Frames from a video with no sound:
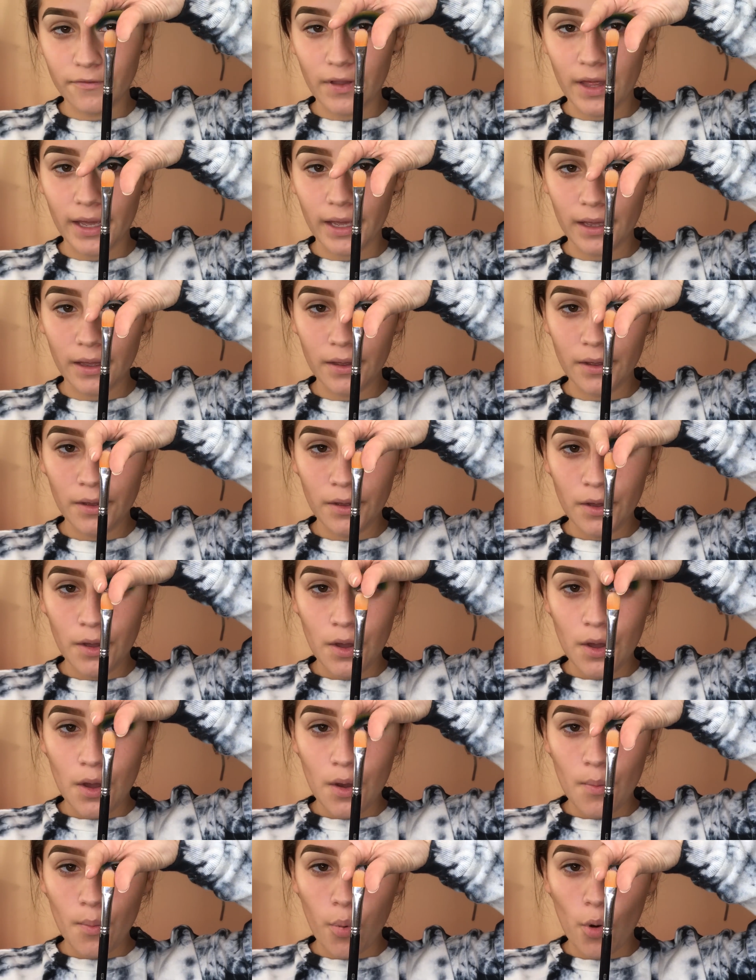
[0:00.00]
of like
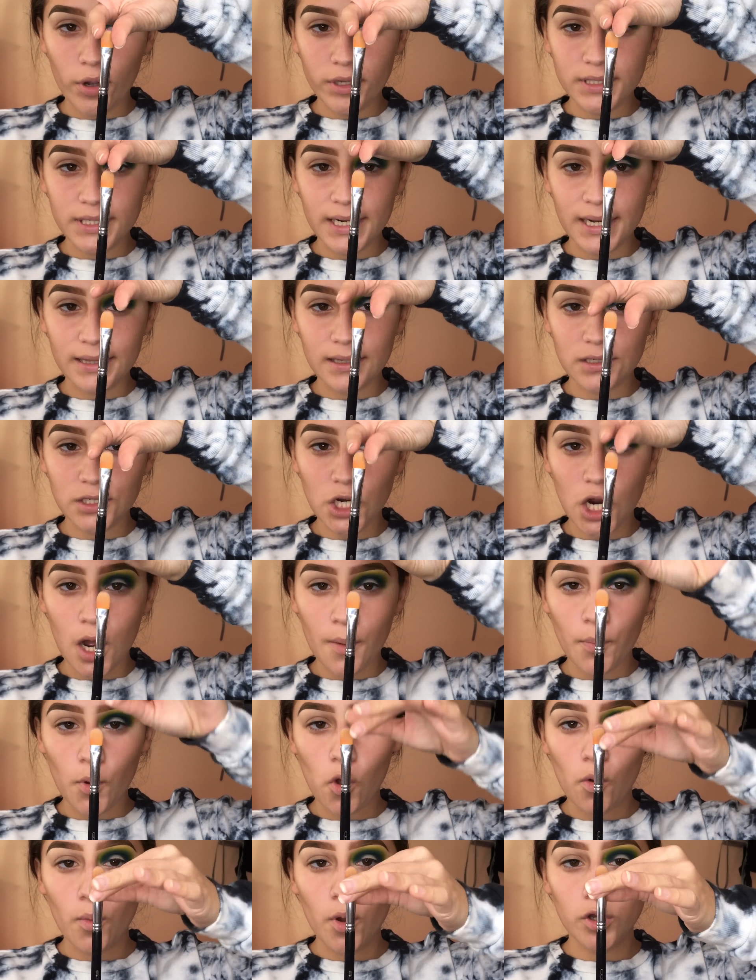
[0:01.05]
pointed at the
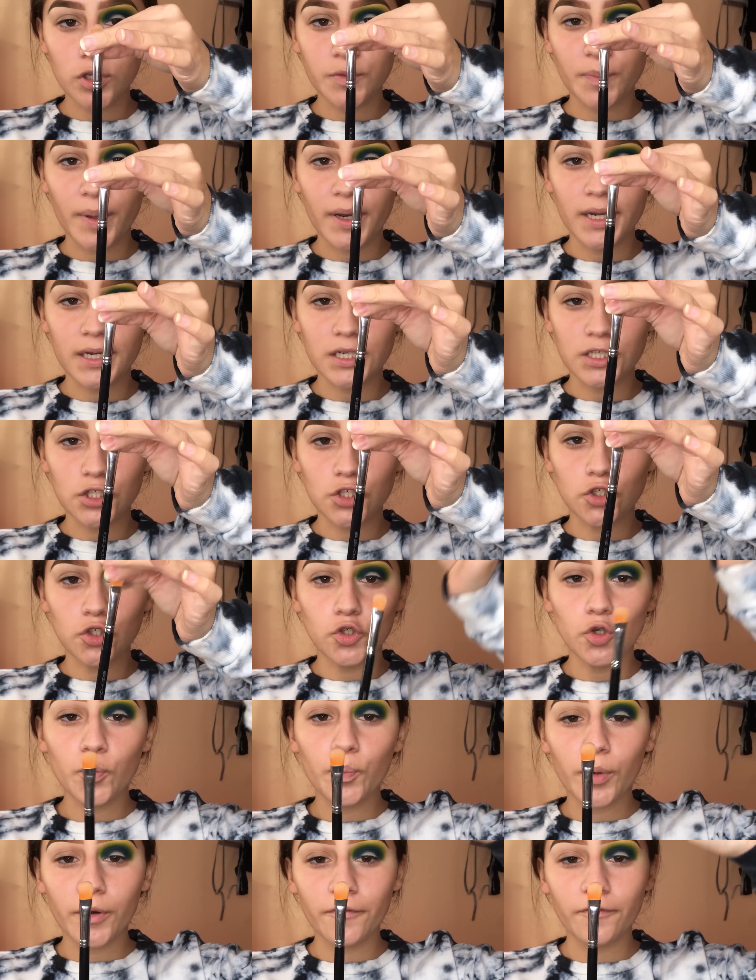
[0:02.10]
top almost, but it is
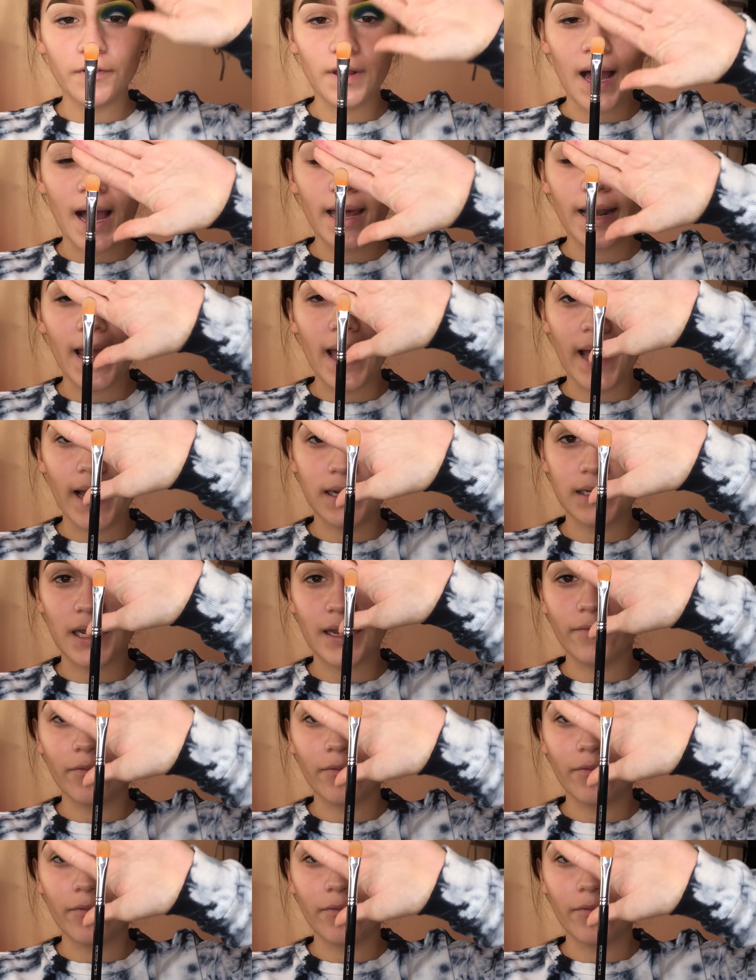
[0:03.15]
super flat, and